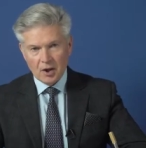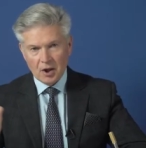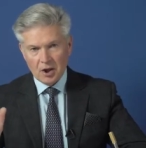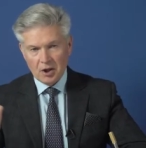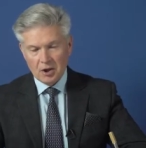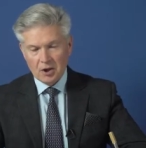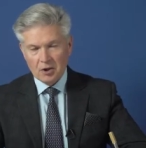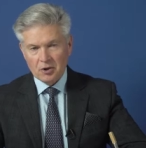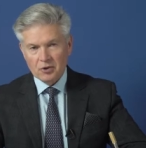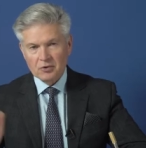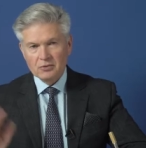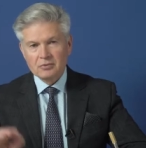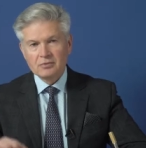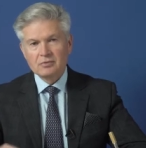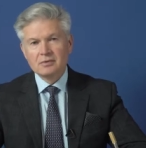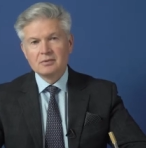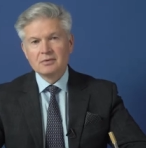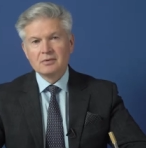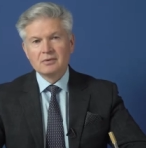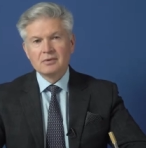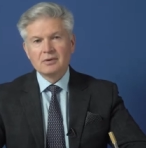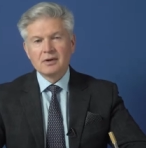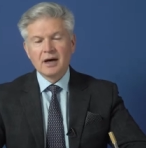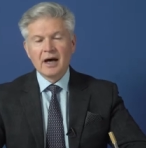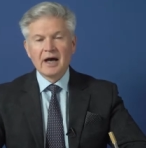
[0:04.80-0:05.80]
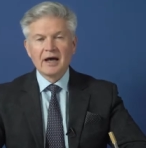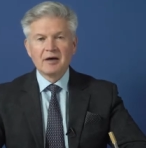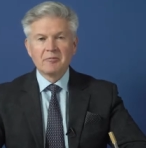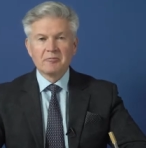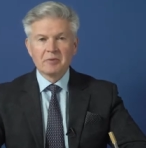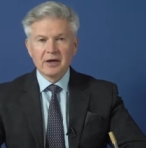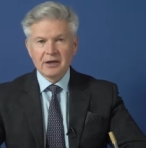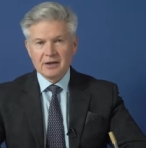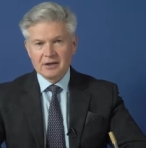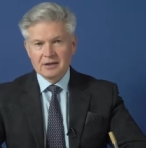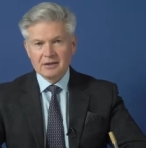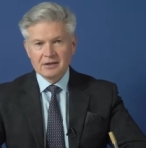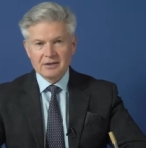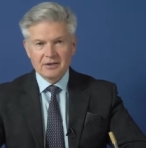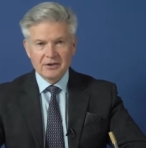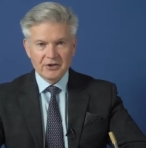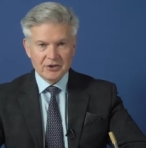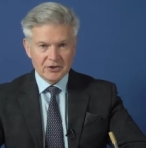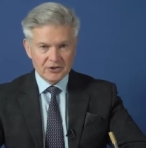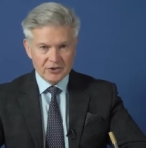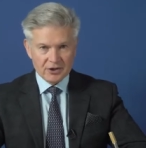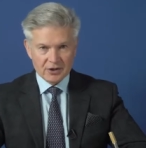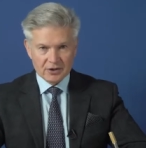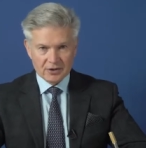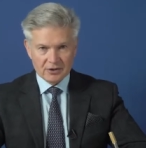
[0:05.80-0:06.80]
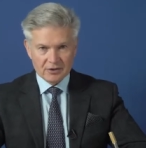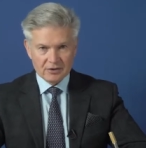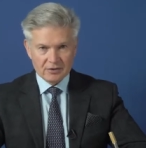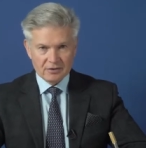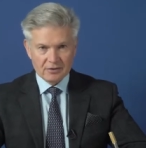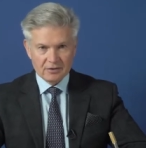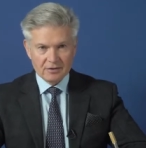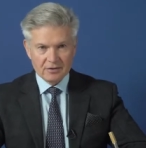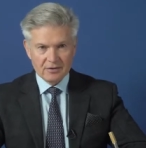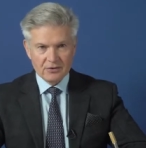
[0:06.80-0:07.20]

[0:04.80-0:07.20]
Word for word: Hello, I am Michael Kirichenko.